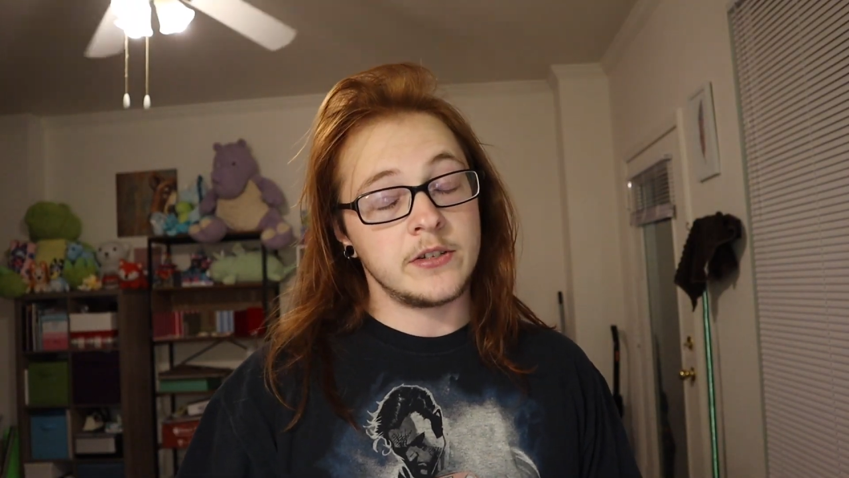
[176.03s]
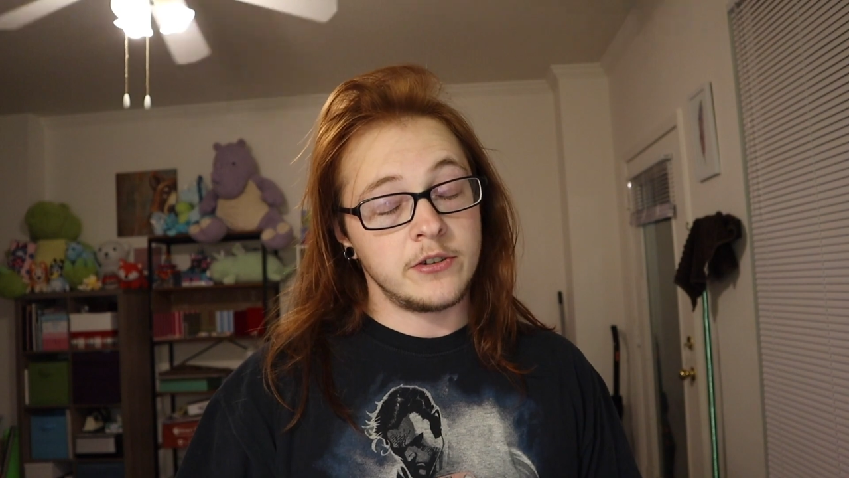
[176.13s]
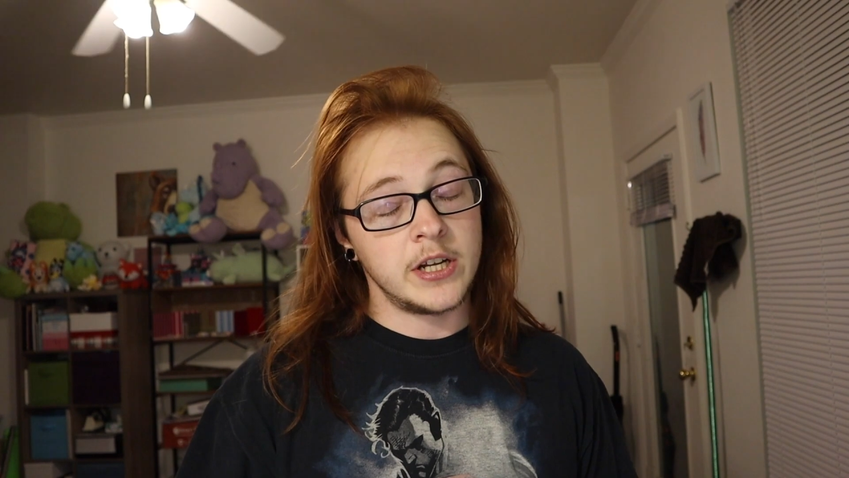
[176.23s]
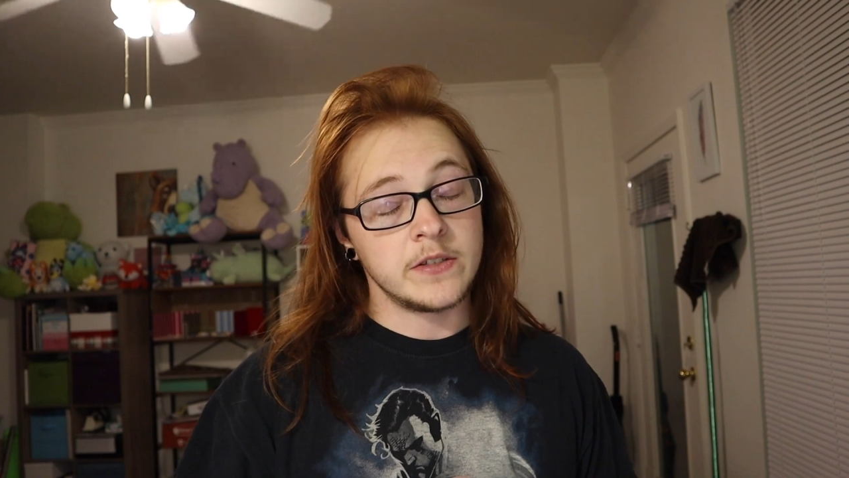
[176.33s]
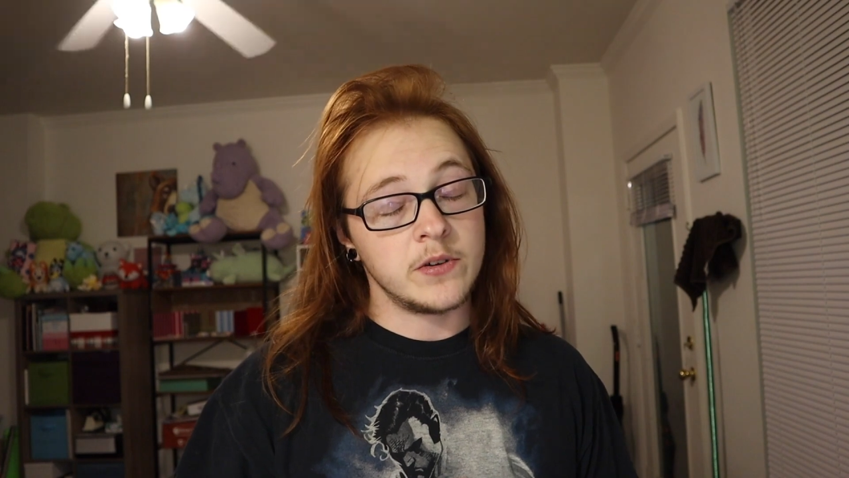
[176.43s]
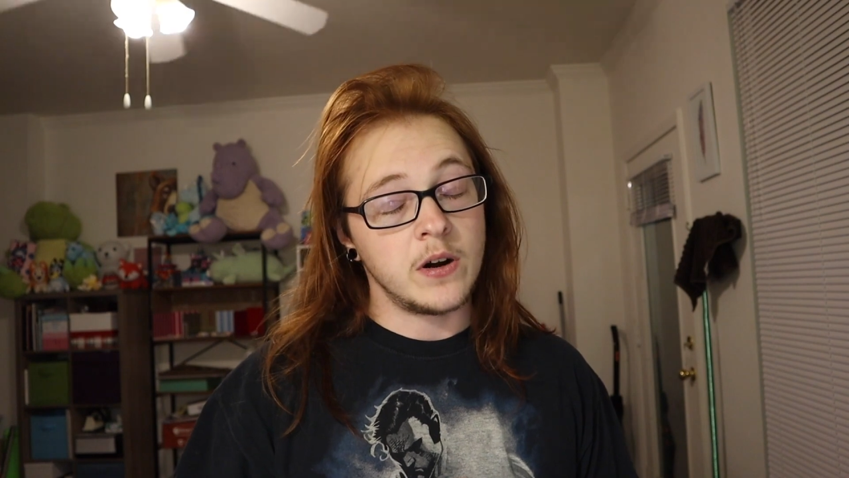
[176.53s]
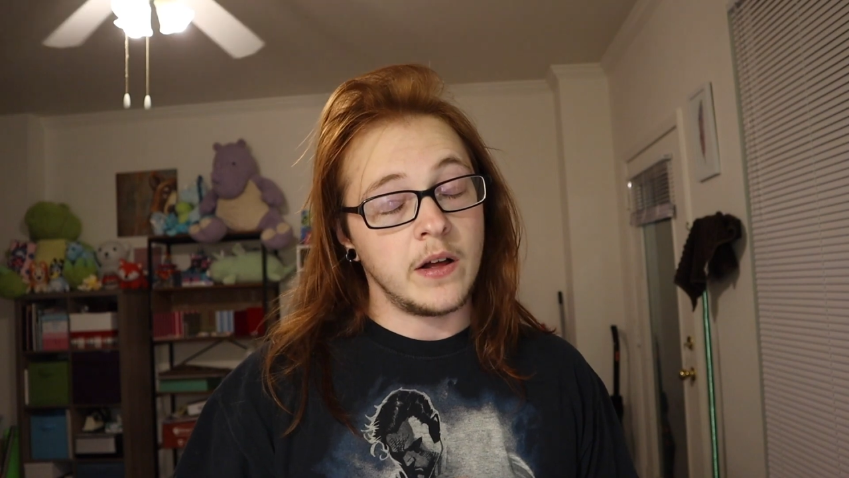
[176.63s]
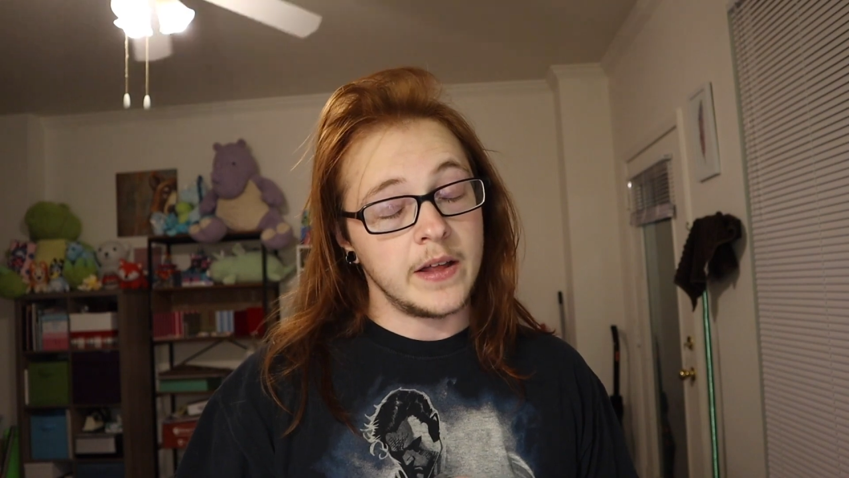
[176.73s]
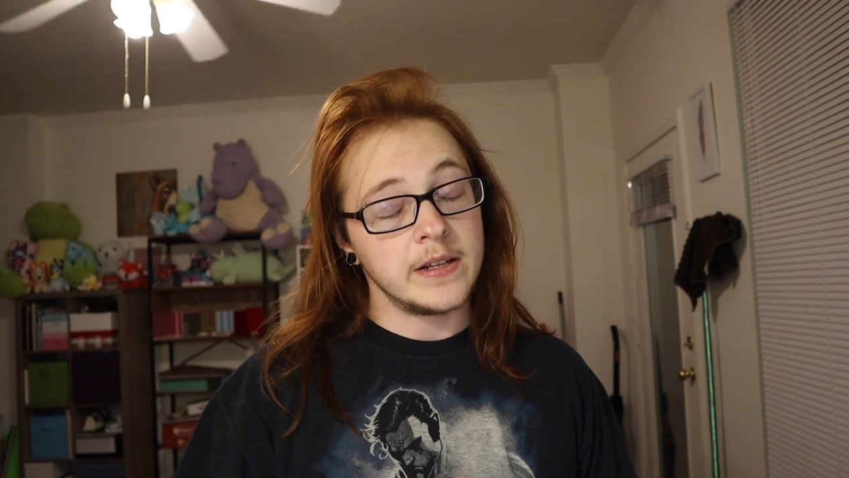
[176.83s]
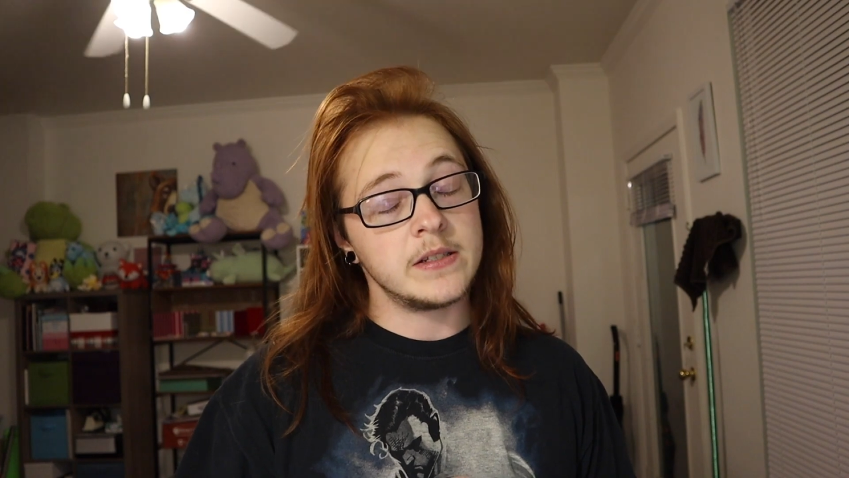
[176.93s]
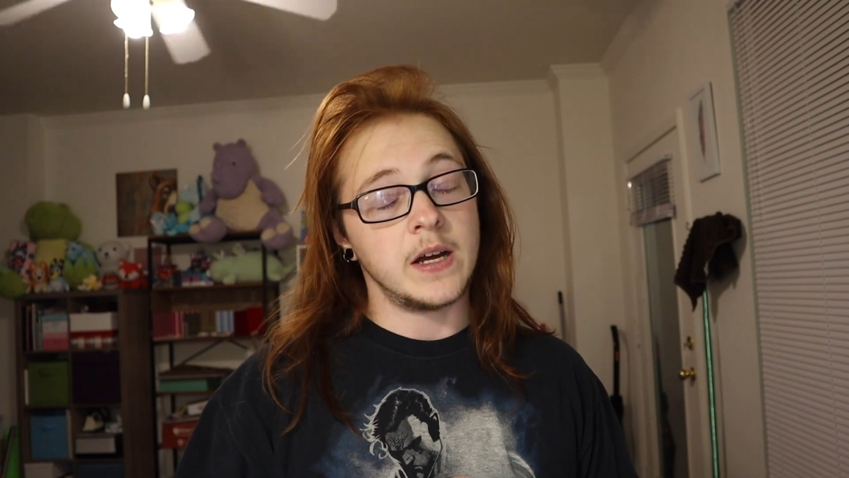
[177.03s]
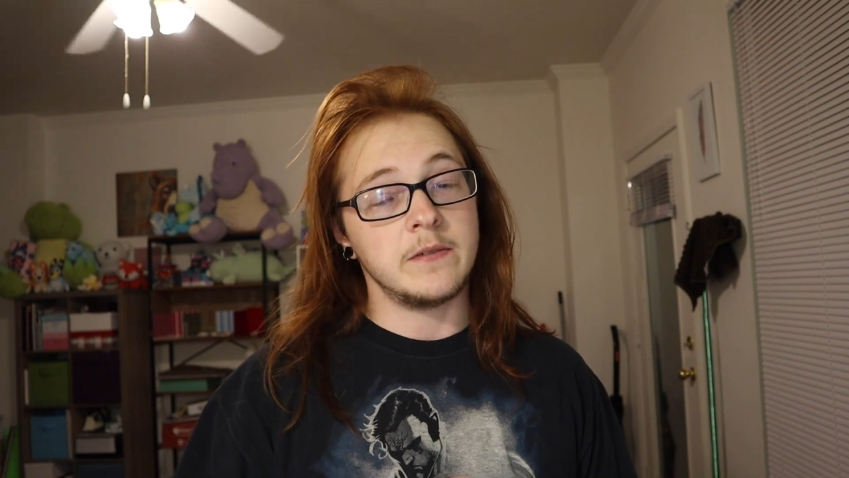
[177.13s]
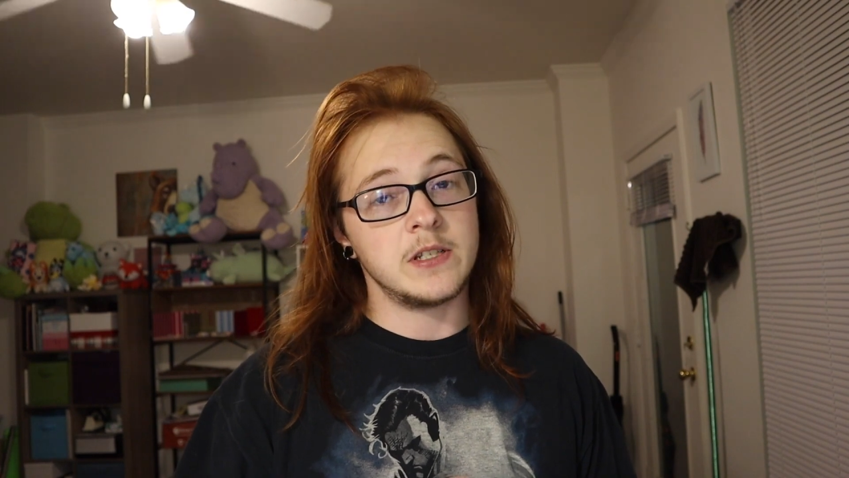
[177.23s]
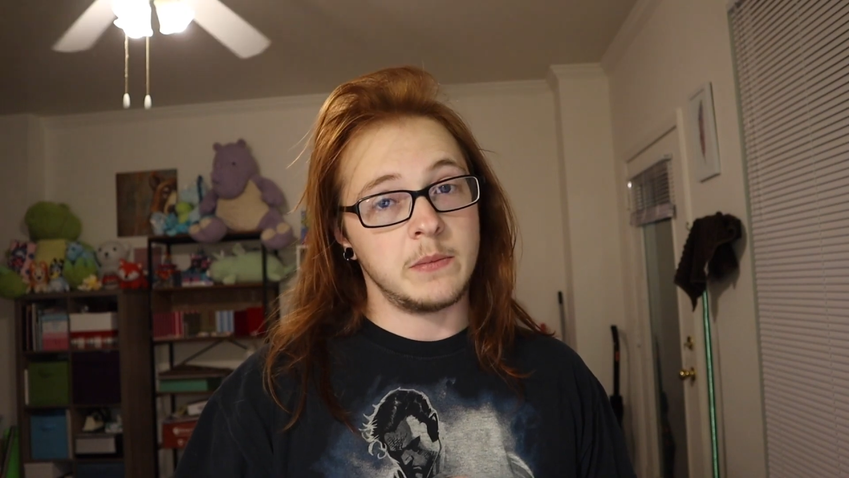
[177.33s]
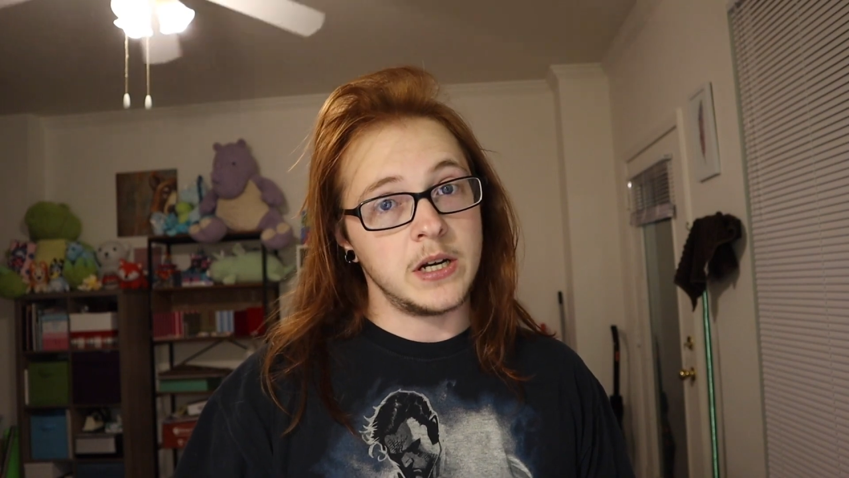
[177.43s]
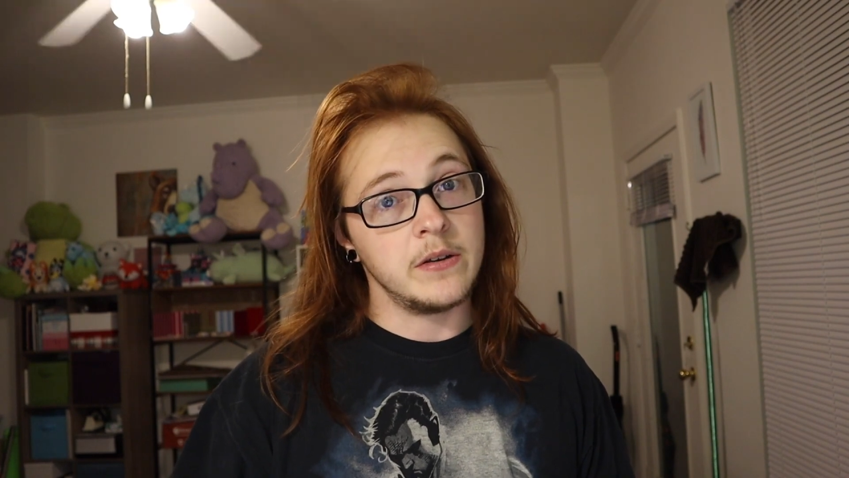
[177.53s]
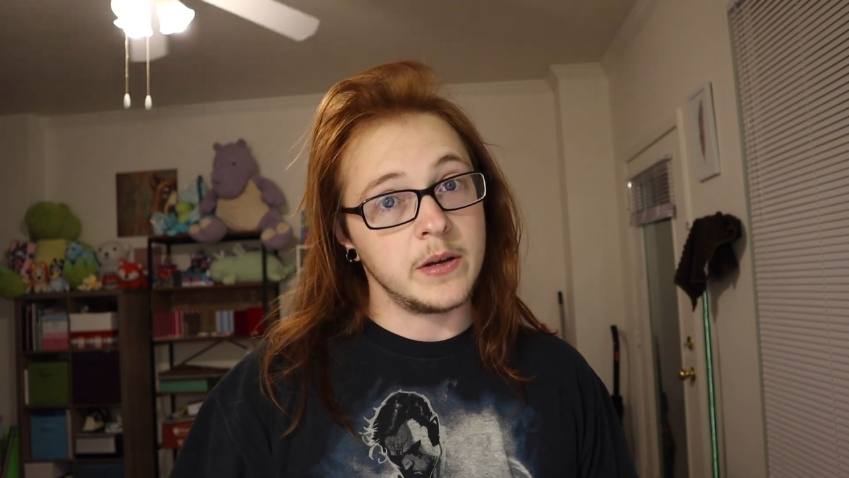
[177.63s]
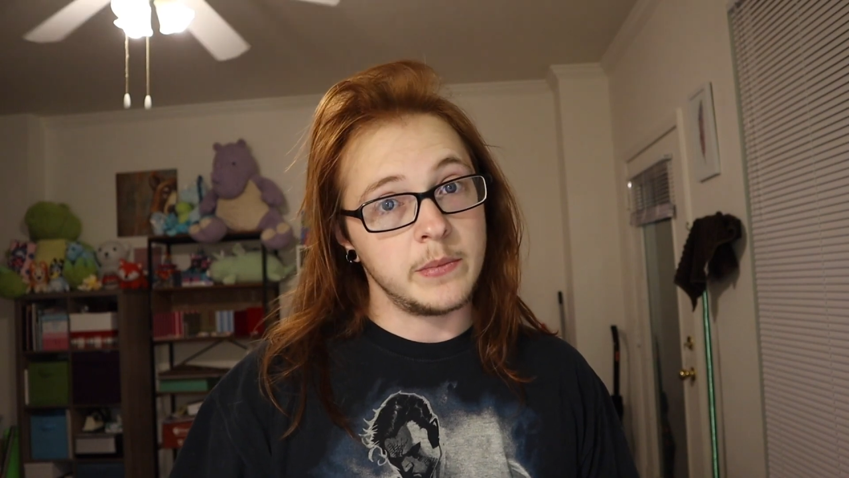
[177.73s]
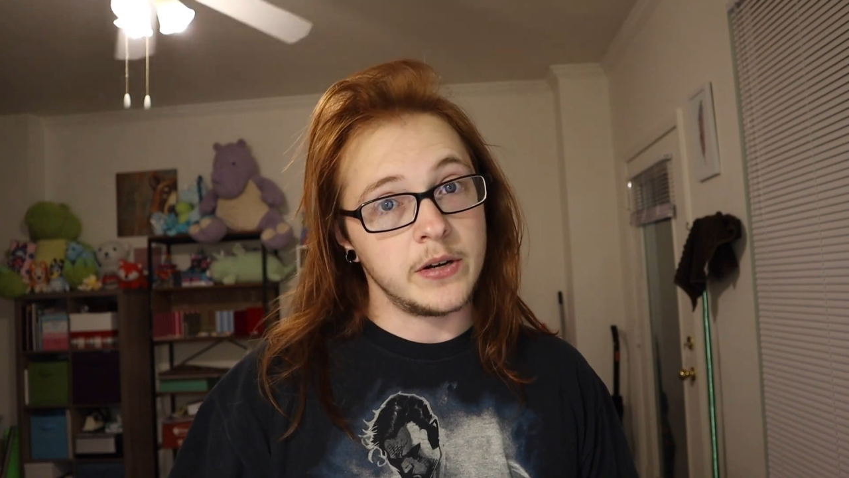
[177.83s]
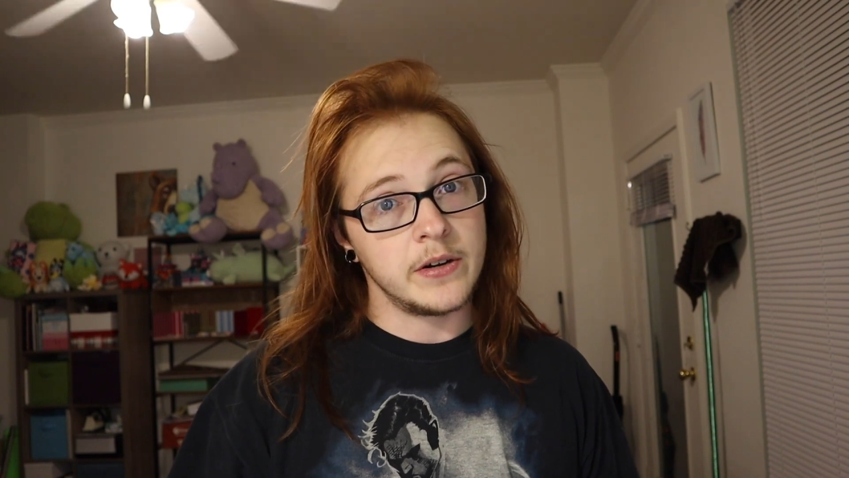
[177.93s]
to transfer all that stuff to my new
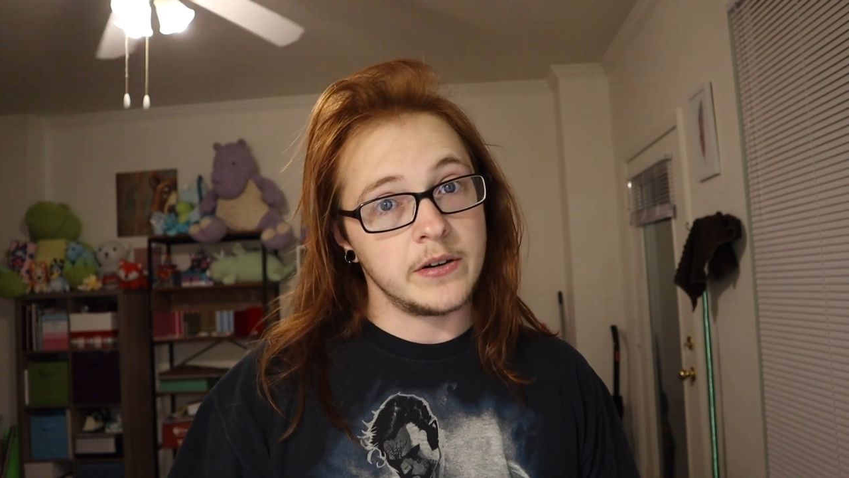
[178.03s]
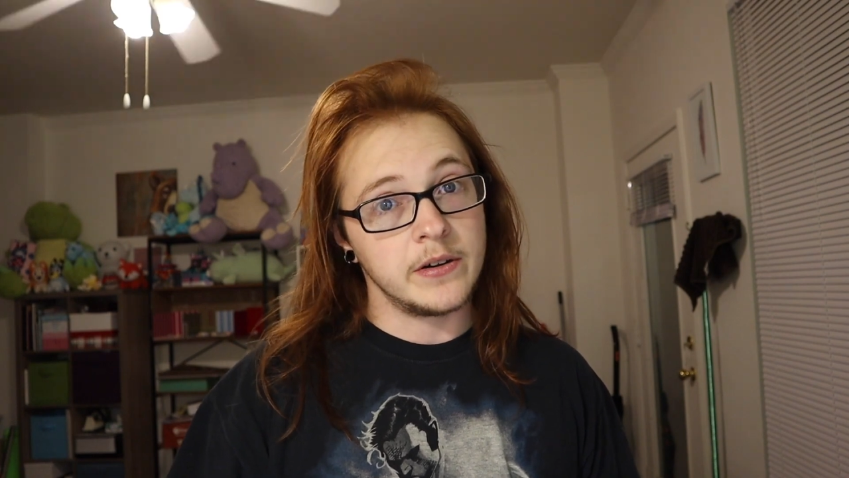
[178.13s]
computer.